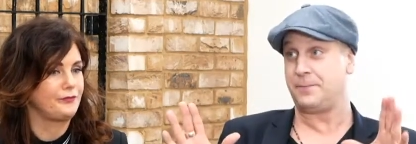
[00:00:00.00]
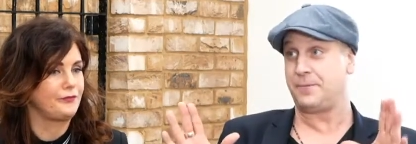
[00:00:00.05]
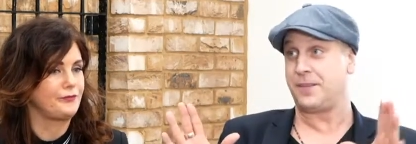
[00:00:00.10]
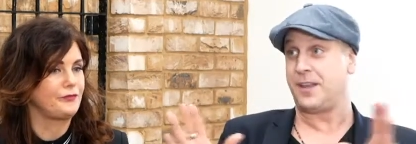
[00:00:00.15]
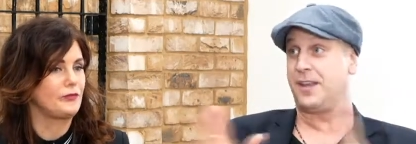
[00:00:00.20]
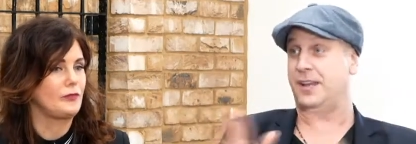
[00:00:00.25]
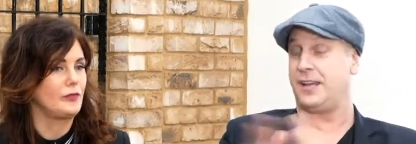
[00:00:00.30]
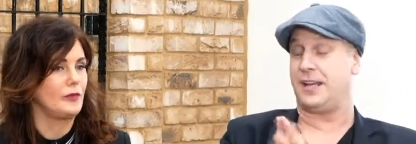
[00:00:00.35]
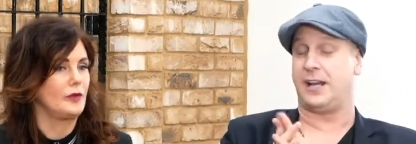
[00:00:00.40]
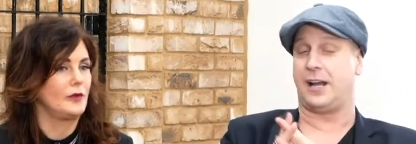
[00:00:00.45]

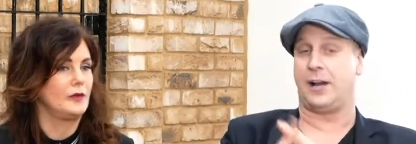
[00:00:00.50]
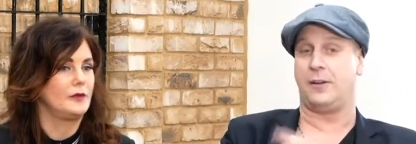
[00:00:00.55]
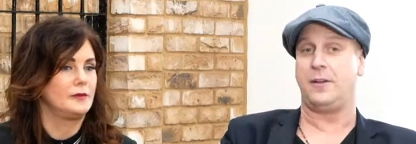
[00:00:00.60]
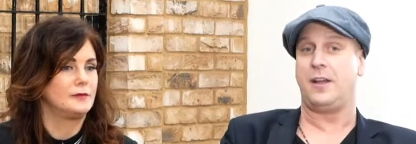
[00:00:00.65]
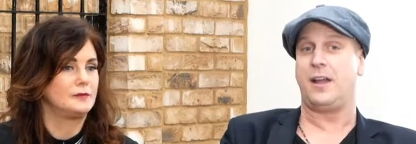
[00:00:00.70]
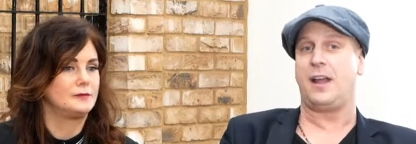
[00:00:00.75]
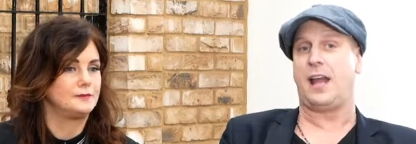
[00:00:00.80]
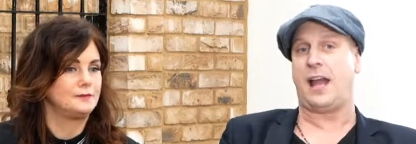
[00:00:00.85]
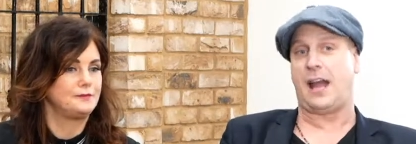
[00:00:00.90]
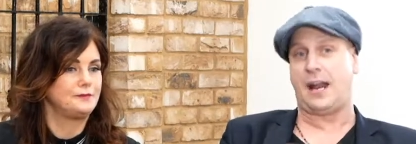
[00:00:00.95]
Speaker 1: Yeah. You know,
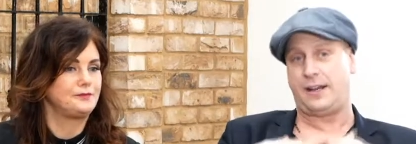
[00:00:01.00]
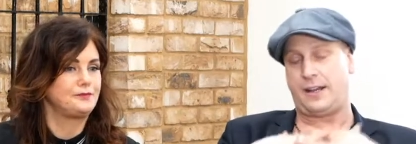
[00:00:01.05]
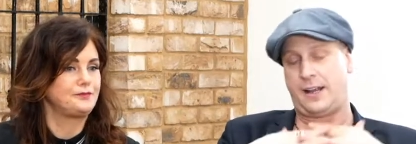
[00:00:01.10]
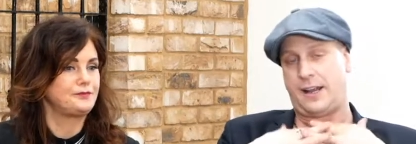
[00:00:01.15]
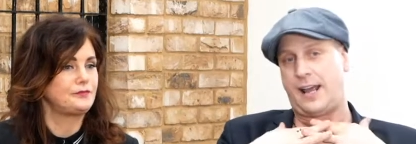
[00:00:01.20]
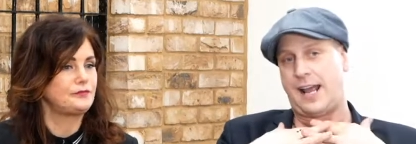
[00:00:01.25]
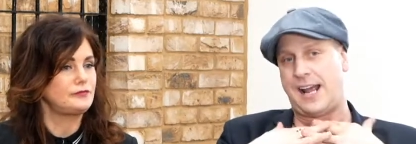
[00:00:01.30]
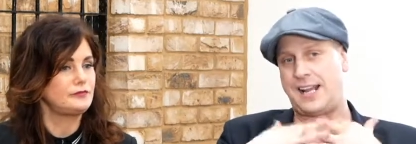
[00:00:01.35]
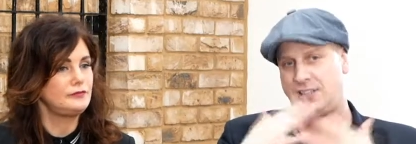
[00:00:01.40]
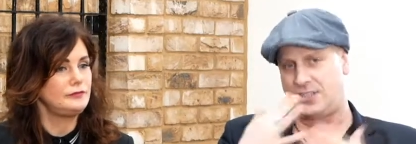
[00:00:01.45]
and
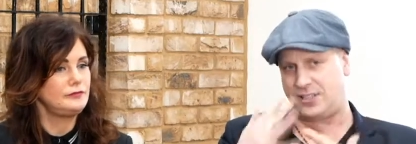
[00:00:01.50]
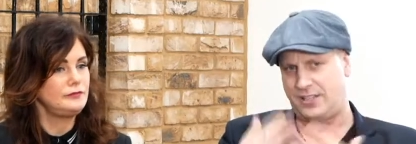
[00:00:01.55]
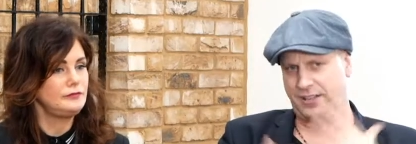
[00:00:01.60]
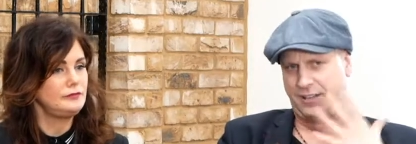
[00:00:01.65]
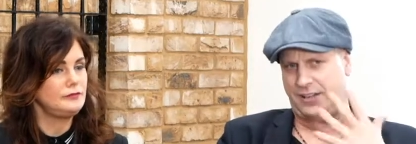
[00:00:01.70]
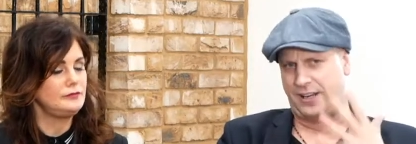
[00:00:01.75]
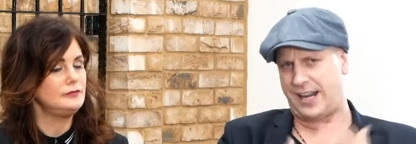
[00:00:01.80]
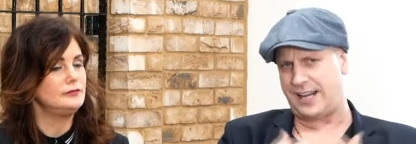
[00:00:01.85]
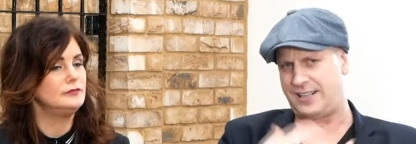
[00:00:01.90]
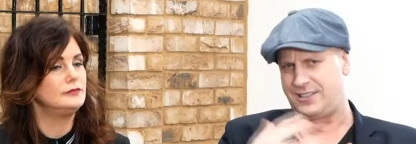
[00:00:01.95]
entering
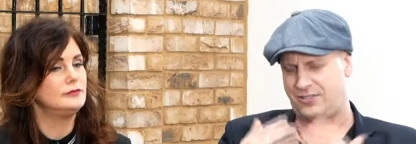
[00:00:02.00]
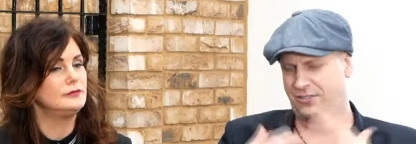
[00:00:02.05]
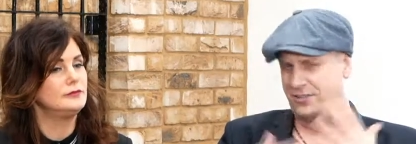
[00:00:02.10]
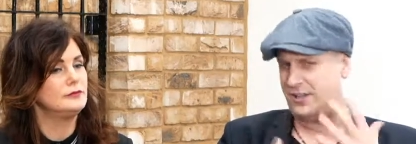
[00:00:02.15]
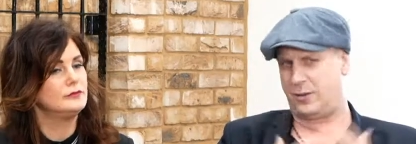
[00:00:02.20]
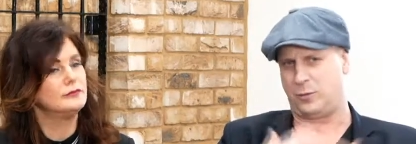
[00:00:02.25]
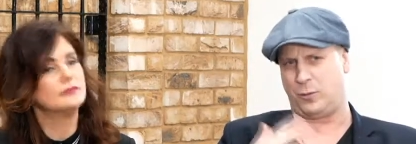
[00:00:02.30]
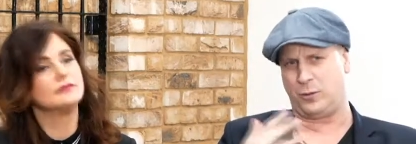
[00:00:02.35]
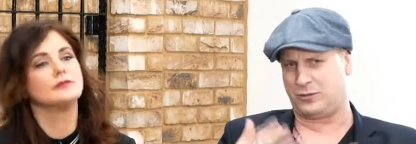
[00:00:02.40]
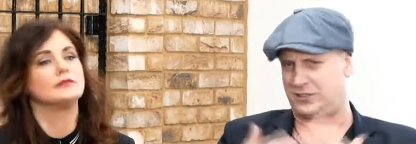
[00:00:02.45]
entering the
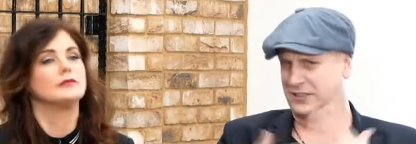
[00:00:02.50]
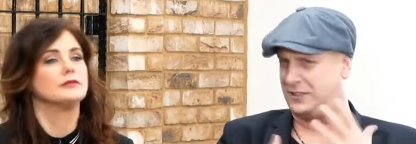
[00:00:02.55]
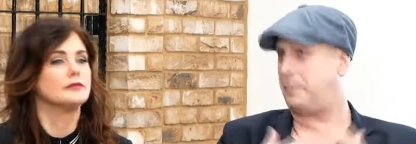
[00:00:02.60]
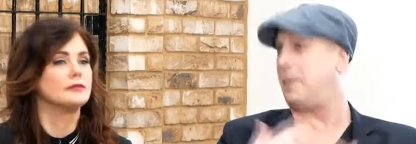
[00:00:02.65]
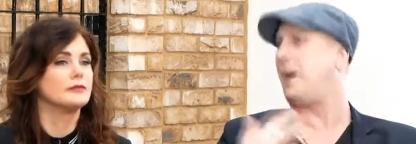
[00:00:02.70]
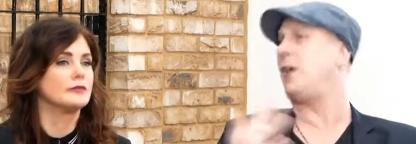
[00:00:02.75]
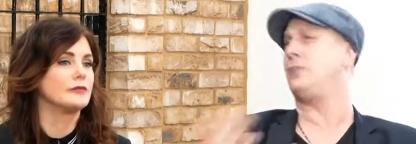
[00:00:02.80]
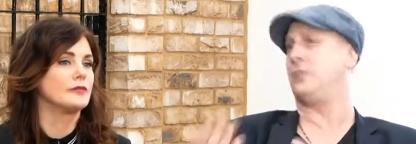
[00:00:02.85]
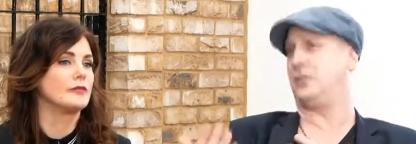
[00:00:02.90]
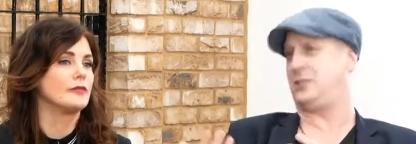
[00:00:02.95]
awards is a
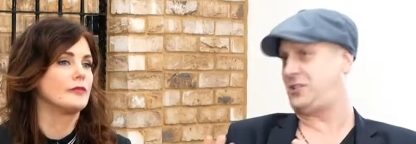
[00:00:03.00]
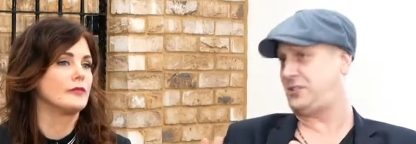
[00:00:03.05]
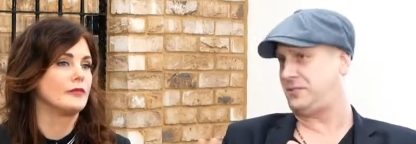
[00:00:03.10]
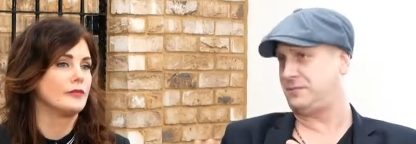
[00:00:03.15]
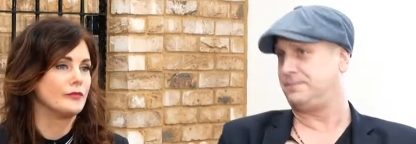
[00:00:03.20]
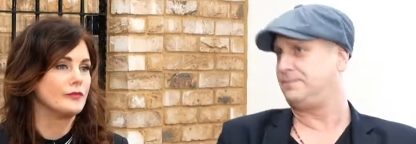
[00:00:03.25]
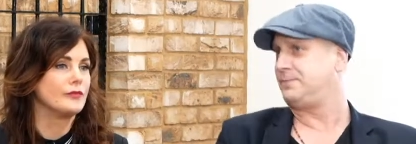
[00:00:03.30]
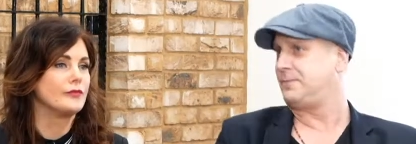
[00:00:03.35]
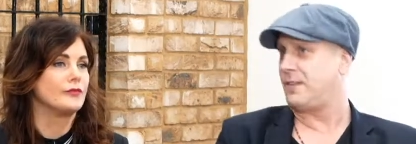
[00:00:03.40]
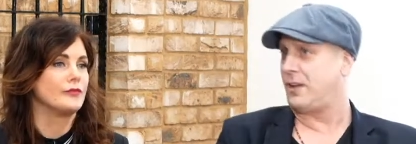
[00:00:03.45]
bonus.
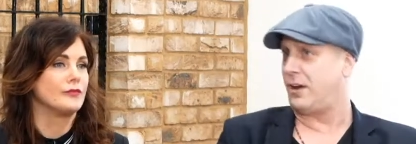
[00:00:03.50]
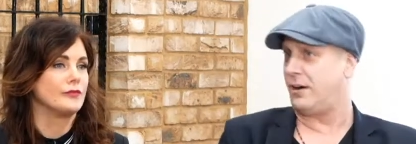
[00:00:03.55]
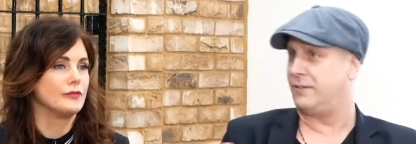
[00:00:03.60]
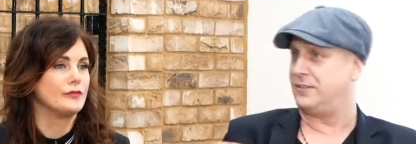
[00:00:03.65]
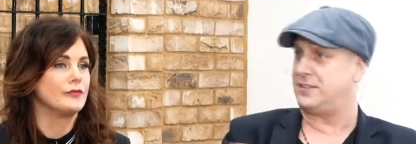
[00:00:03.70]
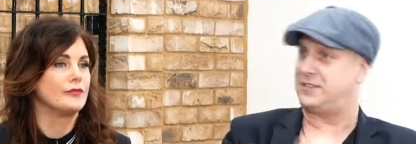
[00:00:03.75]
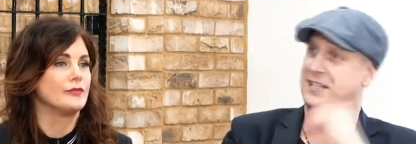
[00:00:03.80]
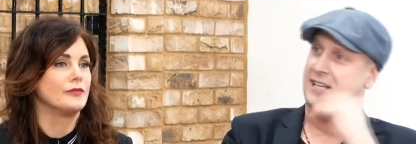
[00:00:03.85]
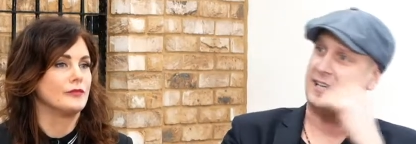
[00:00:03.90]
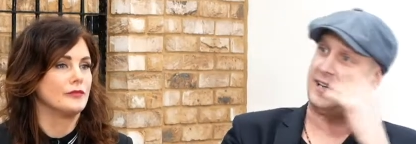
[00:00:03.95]

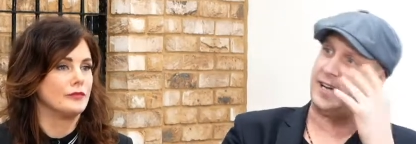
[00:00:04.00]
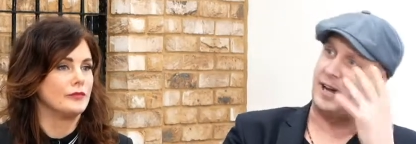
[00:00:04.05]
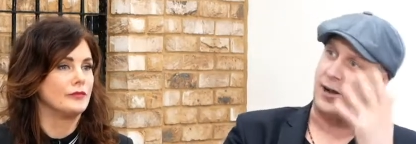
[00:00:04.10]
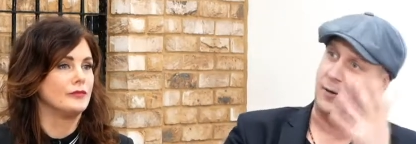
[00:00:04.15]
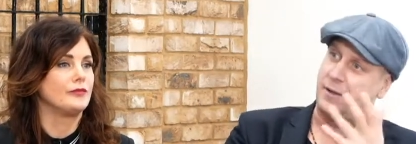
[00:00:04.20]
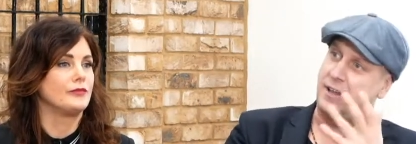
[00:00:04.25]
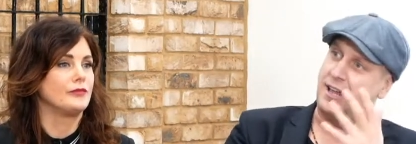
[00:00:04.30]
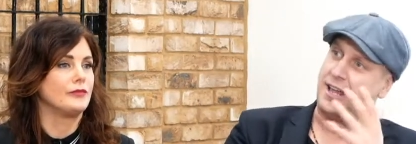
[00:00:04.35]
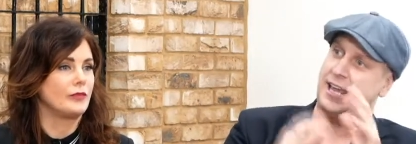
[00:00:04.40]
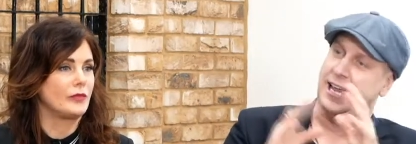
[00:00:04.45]
Obviously, you know,
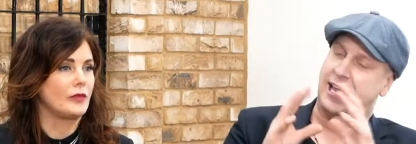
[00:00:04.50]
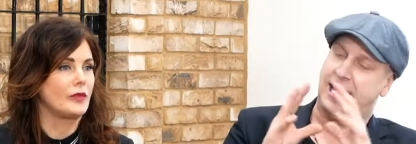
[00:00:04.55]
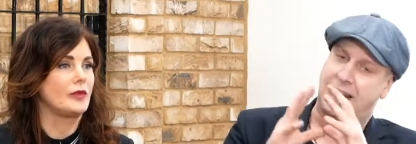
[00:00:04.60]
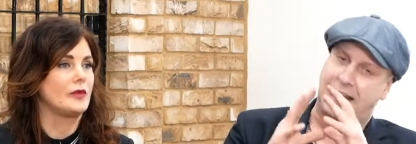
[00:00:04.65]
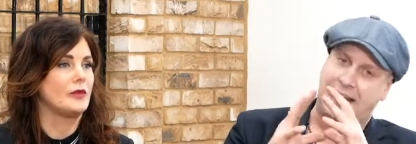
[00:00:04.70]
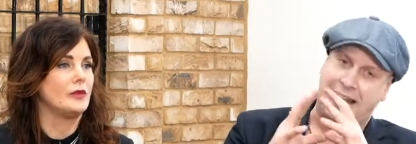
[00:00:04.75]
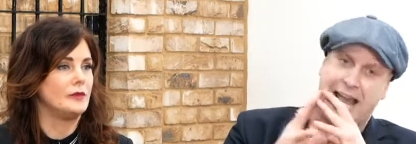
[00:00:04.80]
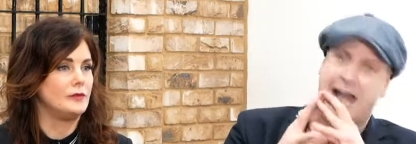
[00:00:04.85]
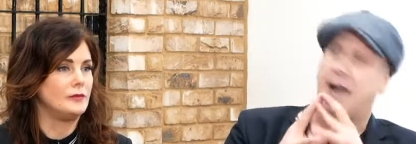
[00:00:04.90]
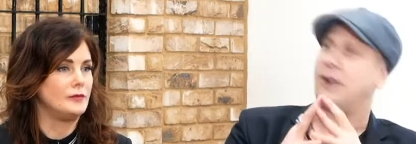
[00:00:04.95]
it
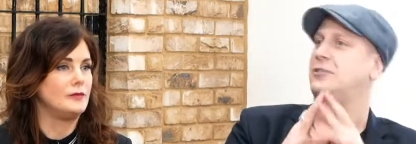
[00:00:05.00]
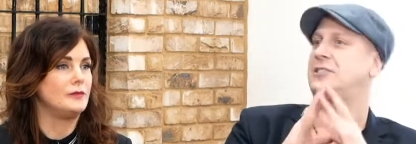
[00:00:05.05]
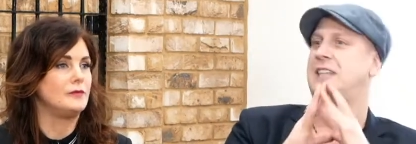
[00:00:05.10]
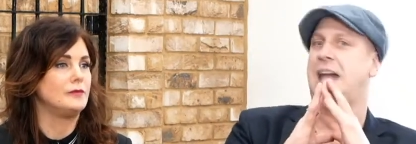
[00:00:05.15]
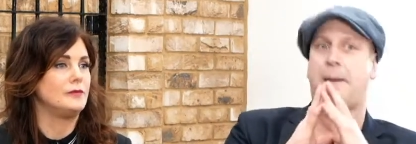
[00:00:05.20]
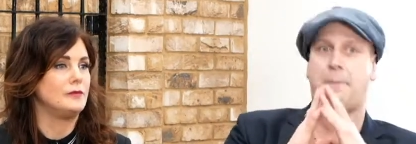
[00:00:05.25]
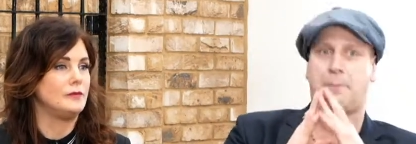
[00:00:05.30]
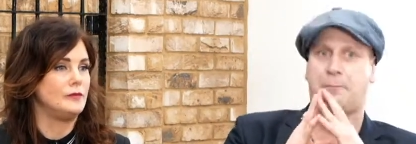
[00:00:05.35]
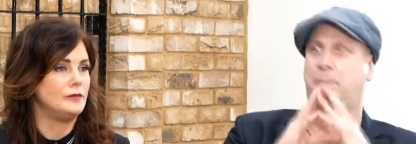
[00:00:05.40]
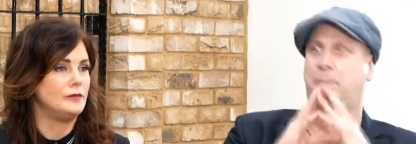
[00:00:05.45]
allows that